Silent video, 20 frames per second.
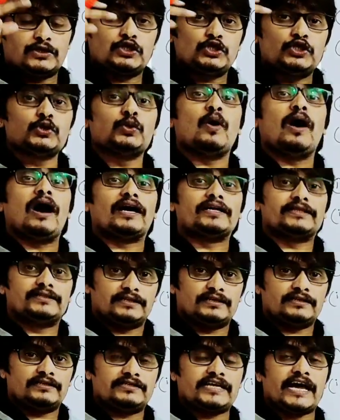two
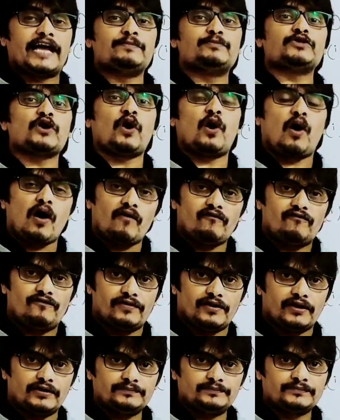other types of
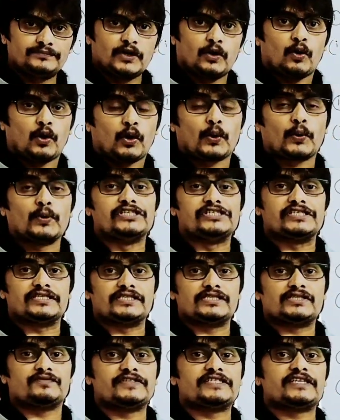corrosions
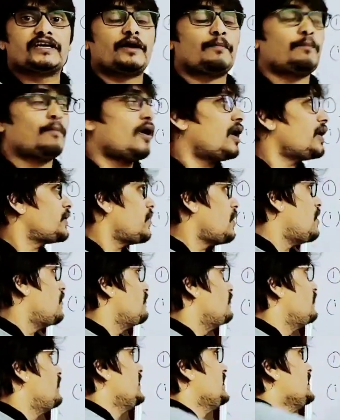which are a part
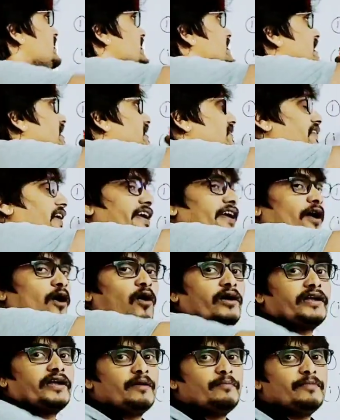of the dry or
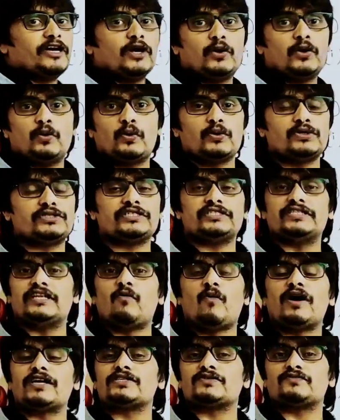chemical corrosion. The
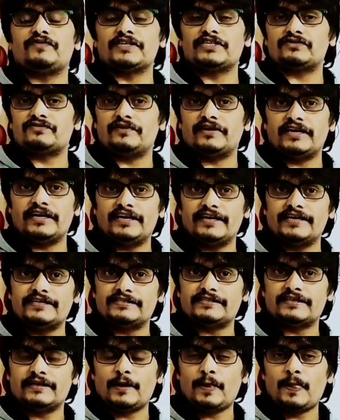first one is
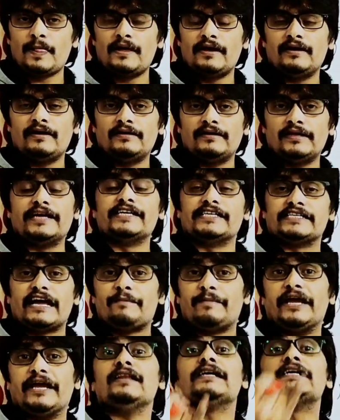
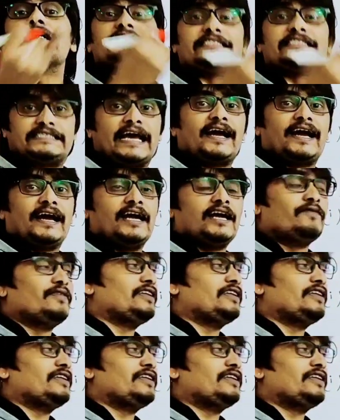second with